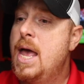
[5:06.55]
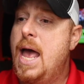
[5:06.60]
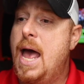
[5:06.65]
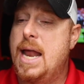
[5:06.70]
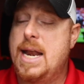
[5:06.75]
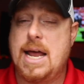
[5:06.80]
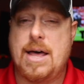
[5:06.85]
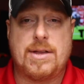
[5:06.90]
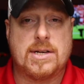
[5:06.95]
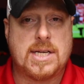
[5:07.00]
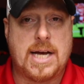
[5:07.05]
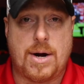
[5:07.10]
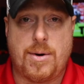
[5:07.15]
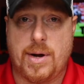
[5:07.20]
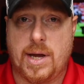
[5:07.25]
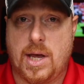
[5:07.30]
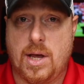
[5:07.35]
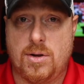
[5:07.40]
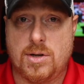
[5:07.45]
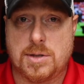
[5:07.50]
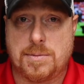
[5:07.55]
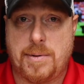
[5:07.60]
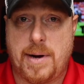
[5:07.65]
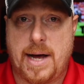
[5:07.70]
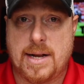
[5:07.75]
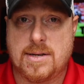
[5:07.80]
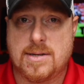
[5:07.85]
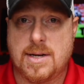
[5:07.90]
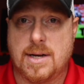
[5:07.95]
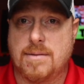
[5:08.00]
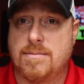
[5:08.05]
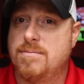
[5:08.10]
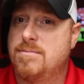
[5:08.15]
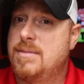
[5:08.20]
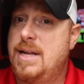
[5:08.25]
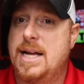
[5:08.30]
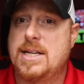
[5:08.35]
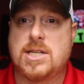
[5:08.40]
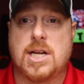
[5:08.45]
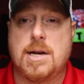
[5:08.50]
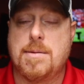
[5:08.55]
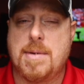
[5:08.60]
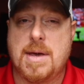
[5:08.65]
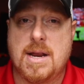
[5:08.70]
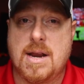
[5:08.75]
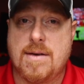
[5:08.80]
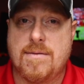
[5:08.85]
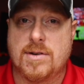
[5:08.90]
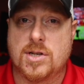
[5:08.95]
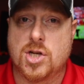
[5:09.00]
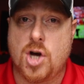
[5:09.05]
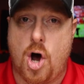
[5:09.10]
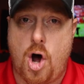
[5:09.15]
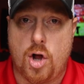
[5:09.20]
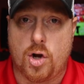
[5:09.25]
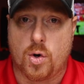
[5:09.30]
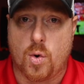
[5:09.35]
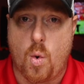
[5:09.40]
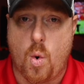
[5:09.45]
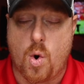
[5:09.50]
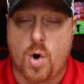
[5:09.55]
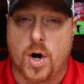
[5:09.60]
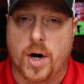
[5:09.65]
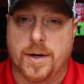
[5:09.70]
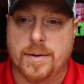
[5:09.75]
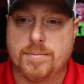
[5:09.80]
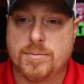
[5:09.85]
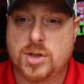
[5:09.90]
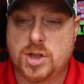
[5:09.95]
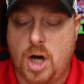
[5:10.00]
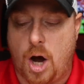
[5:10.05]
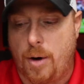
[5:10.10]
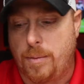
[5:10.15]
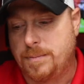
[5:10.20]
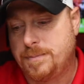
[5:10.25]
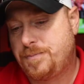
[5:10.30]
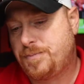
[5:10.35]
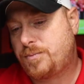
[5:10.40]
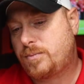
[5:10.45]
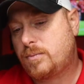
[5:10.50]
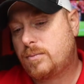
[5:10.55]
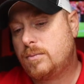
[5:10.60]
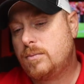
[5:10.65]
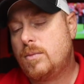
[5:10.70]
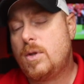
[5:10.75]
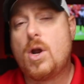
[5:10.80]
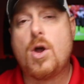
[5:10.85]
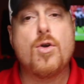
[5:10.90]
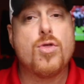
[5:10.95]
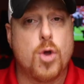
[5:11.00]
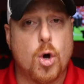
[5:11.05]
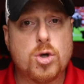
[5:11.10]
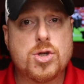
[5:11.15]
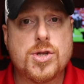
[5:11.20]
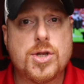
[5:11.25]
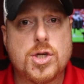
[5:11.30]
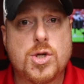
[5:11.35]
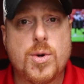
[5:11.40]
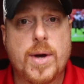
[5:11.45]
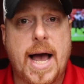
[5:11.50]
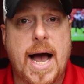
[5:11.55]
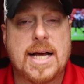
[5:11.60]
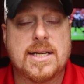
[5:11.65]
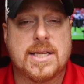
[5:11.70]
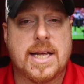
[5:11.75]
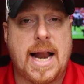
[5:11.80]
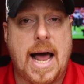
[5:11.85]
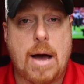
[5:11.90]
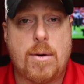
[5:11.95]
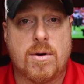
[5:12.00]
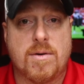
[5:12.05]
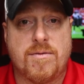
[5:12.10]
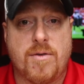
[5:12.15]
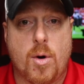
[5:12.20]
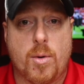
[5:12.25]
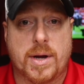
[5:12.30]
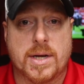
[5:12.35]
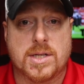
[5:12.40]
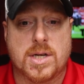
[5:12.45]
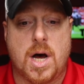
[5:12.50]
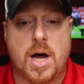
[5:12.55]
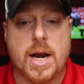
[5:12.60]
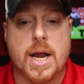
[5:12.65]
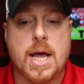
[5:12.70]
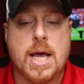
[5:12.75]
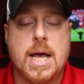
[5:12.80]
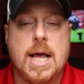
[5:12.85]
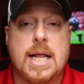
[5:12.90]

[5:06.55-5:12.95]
And now that Tyreek Hill is practicing, that's going to be an even taller order. So those are the two guys that I would focus on.